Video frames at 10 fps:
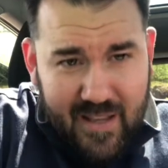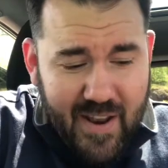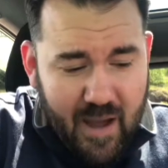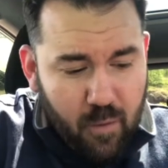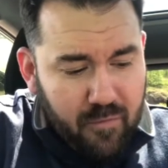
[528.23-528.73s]

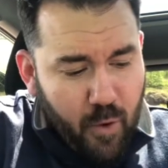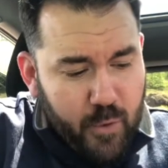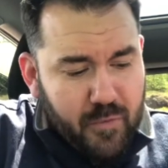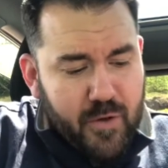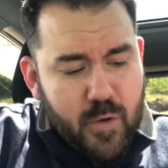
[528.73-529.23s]
Now,
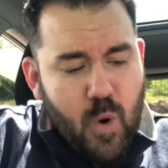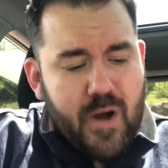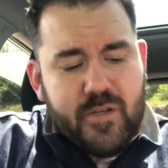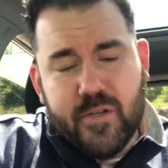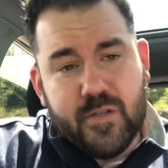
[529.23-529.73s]
final few
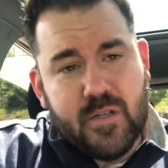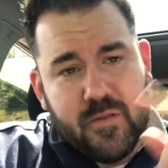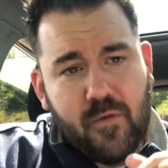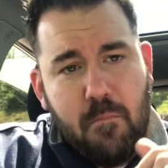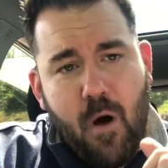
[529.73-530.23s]
questions is
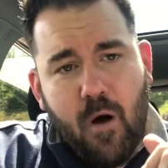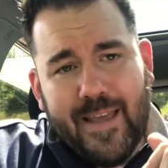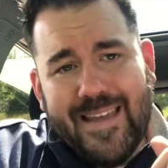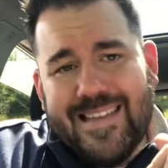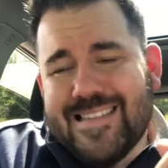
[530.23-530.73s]
from Mark
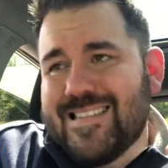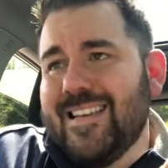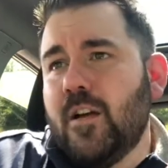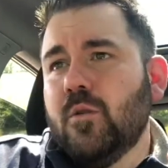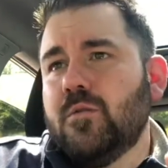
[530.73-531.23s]
Higgins.
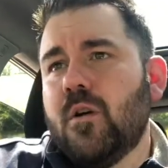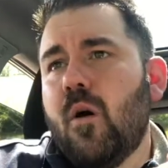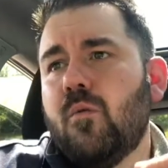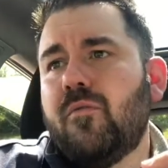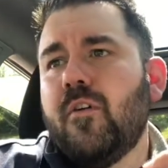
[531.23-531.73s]
He goes
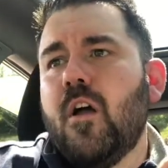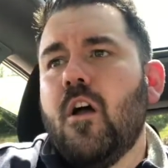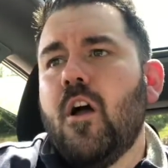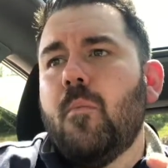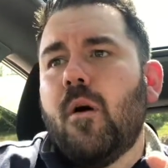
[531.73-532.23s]
golf
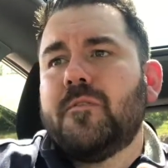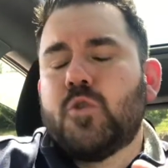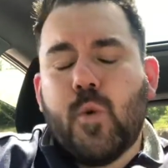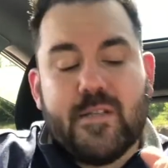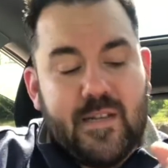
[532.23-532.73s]
off
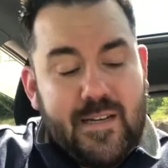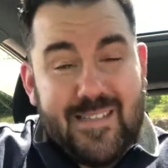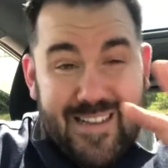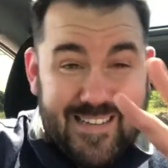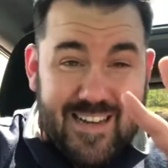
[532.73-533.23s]
Twitter.
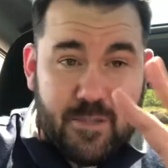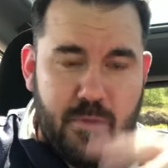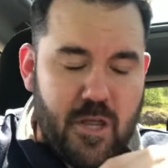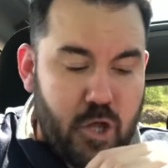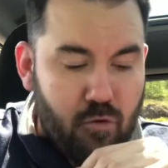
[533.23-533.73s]
He's asked
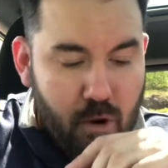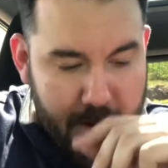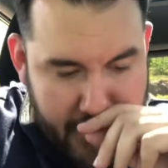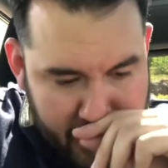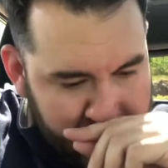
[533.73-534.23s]
me 3.